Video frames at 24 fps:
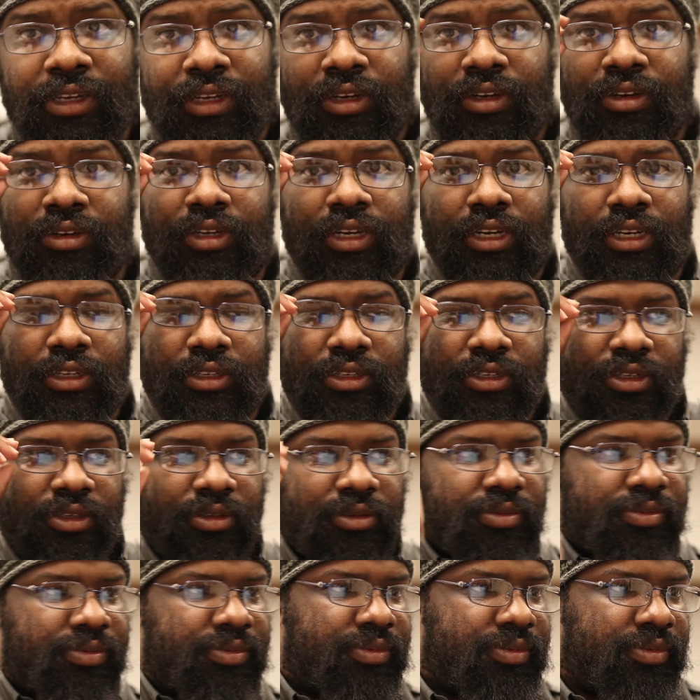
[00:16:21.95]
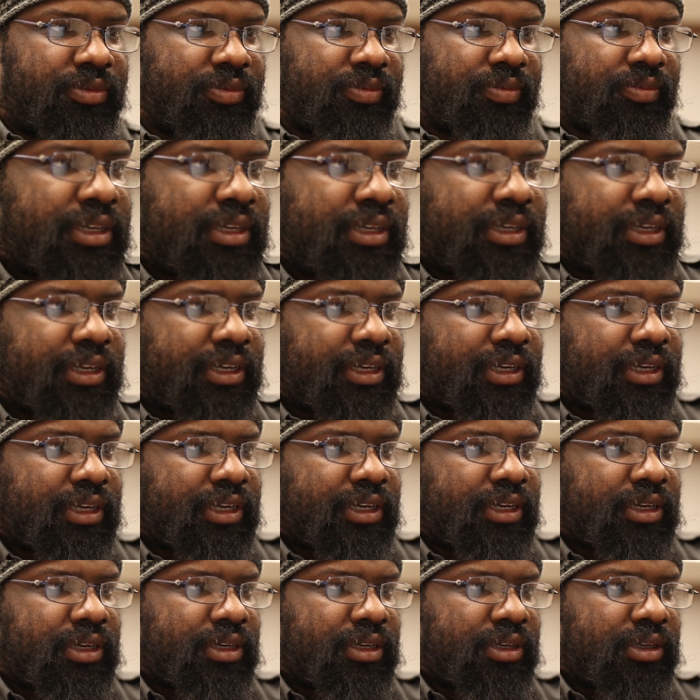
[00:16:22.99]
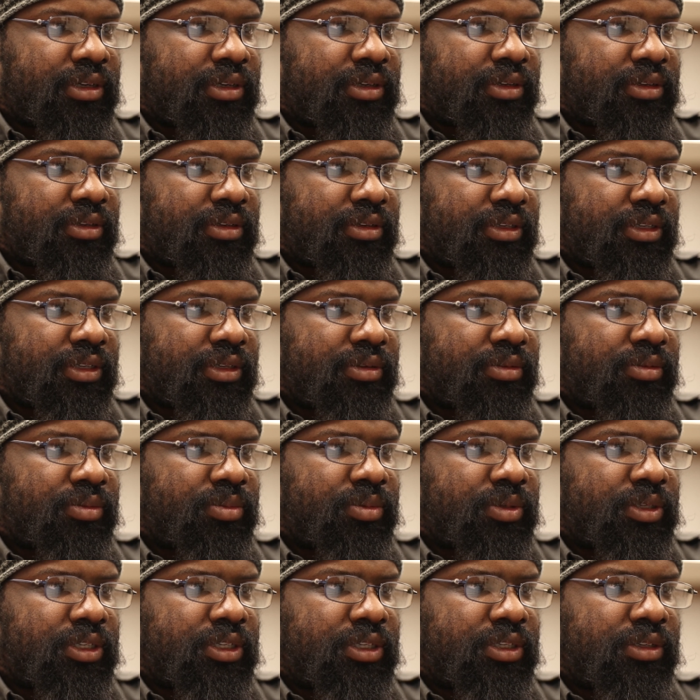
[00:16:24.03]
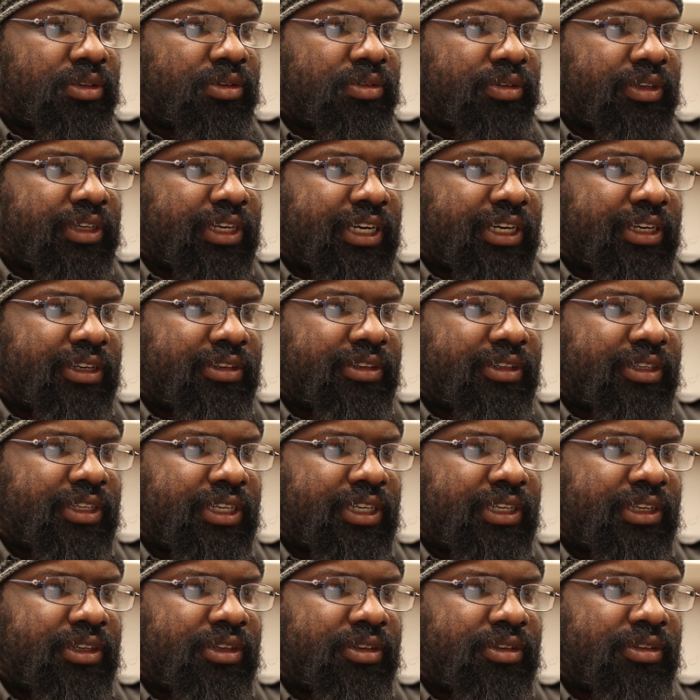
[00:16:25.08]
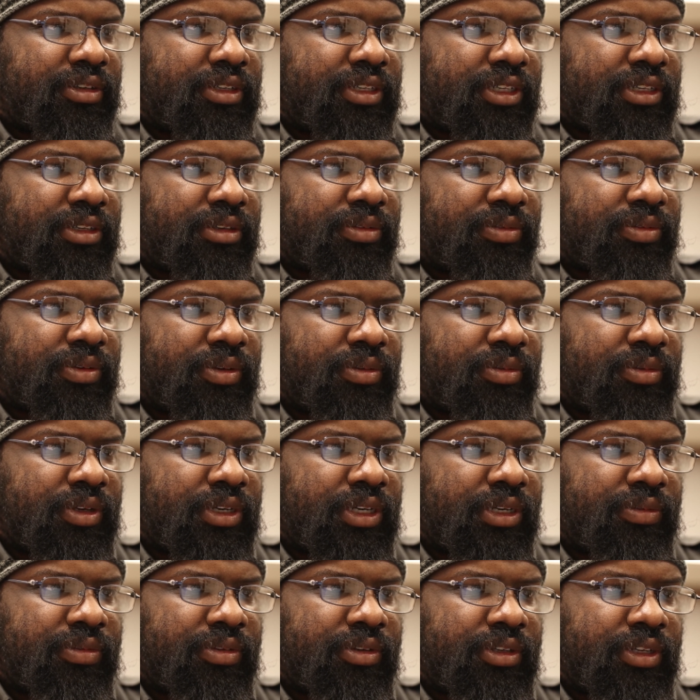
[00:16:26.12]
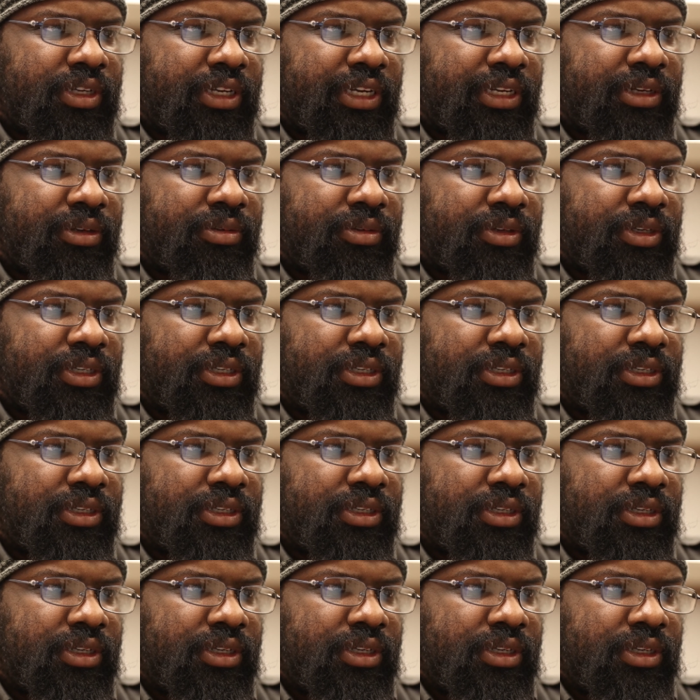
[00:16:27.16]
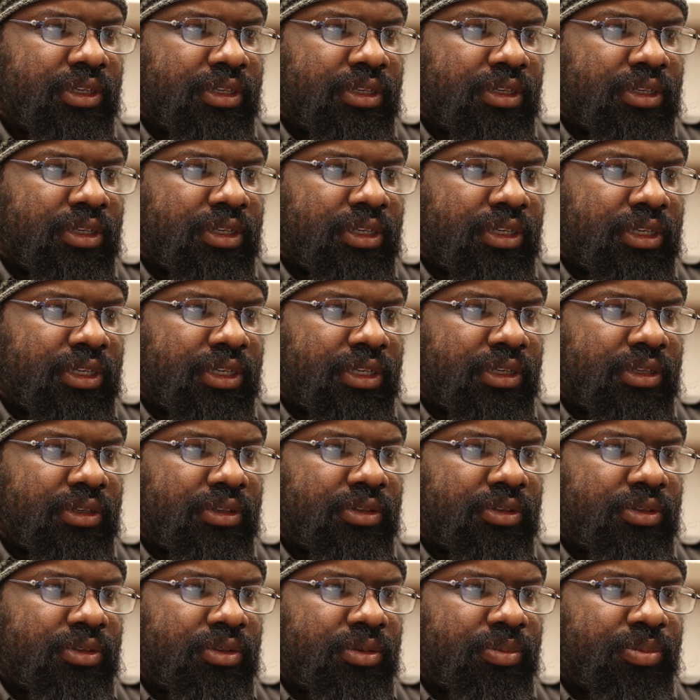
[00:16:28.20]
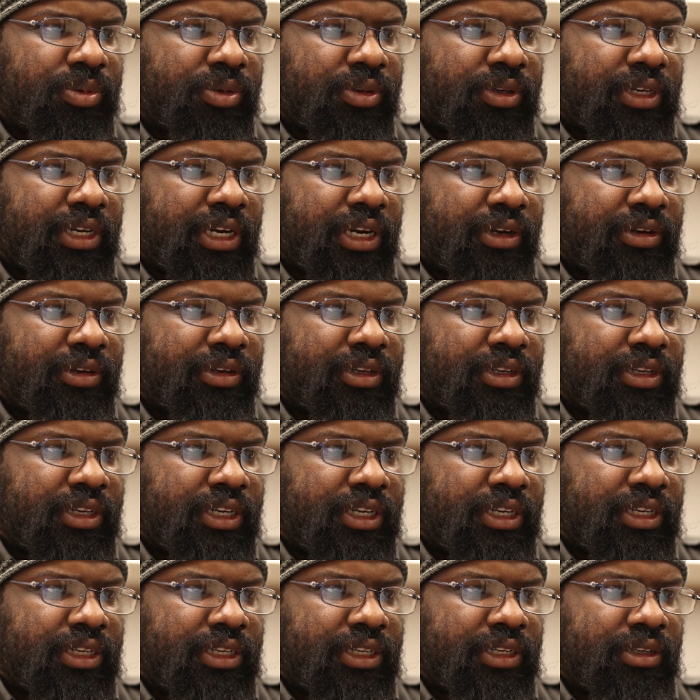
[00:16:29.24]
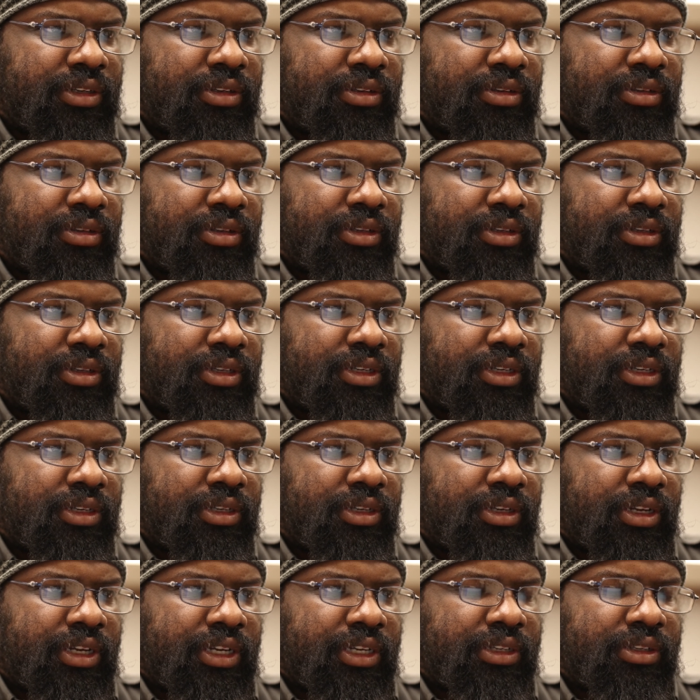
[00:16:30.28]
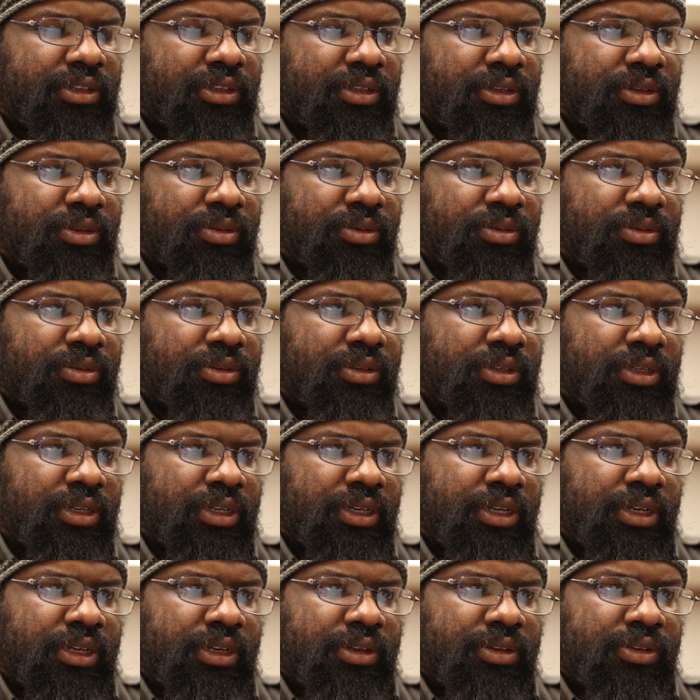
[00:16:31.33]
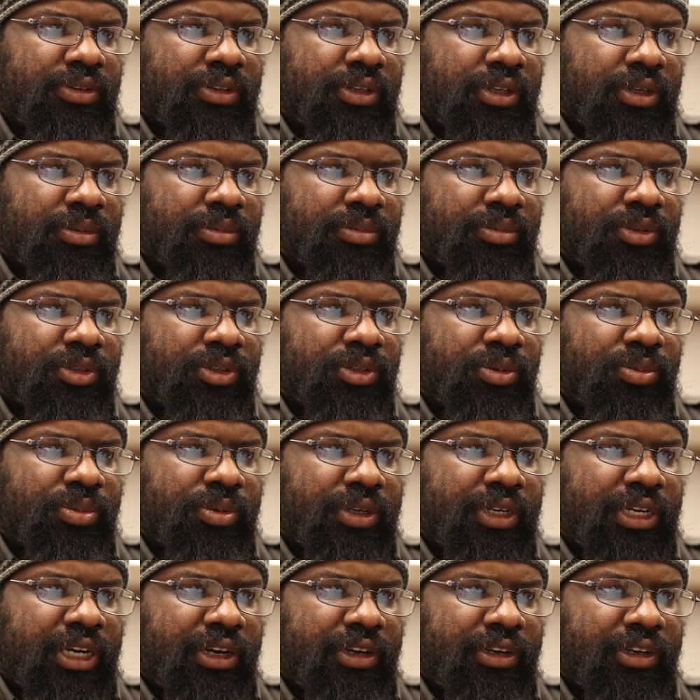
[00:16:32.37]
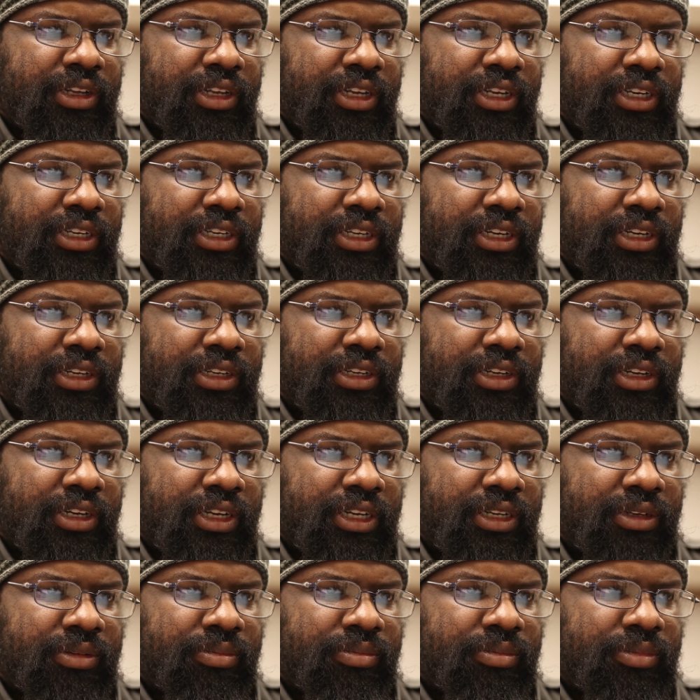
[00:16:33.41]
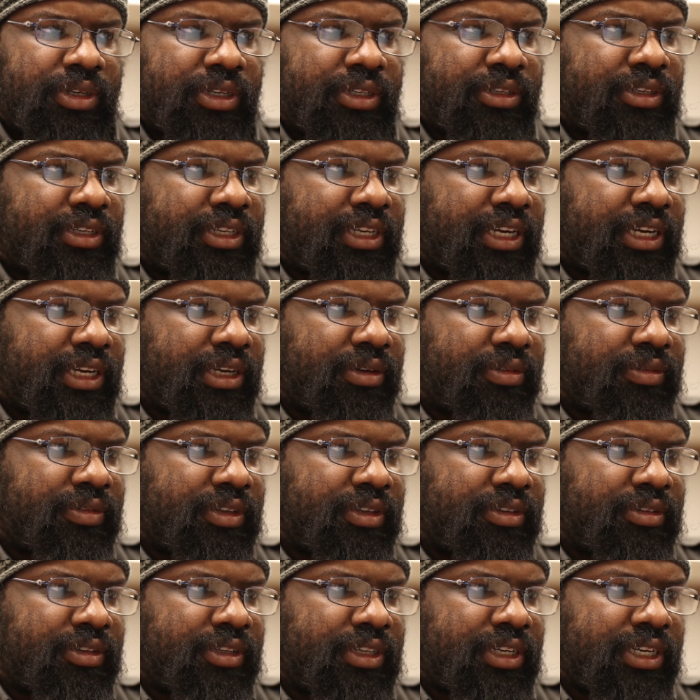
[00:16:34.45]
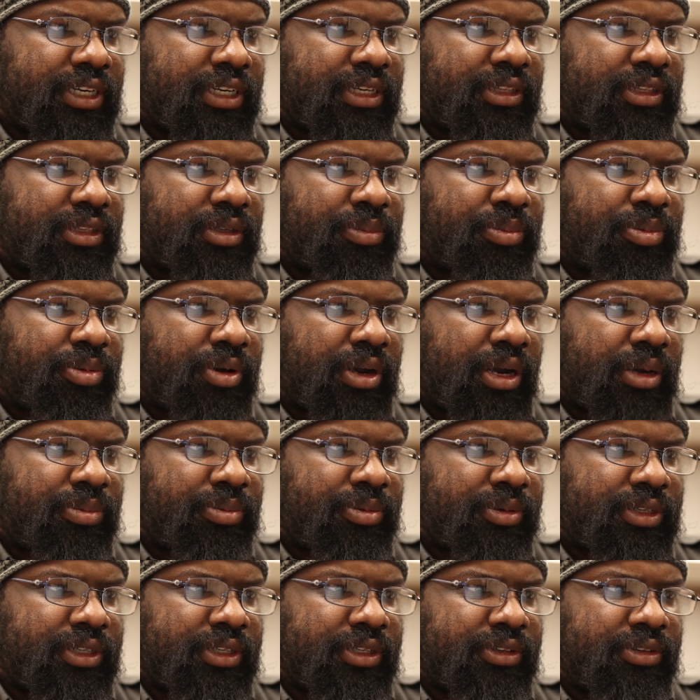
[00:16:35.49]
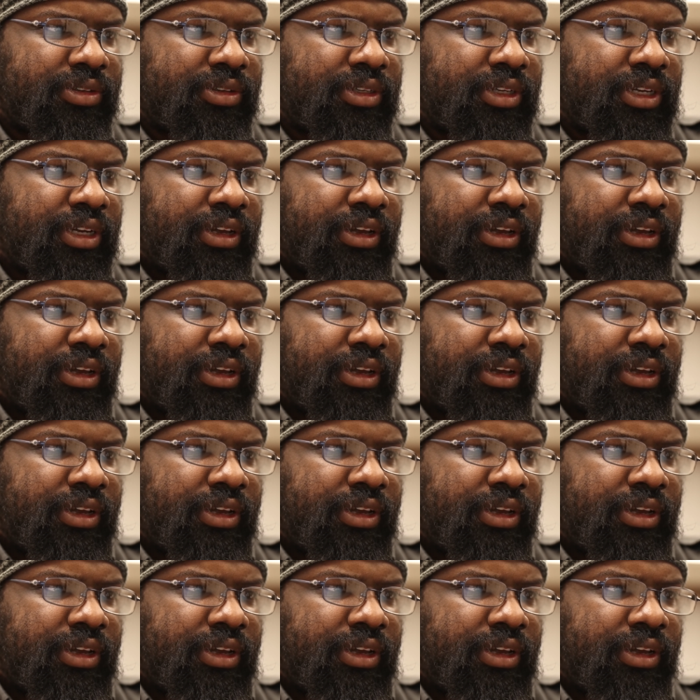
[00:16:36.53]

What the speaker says: Okay, so let's see. Would you not say to yourself in whatever language super calculating intellects use, some super calculating intellect must have designed the properties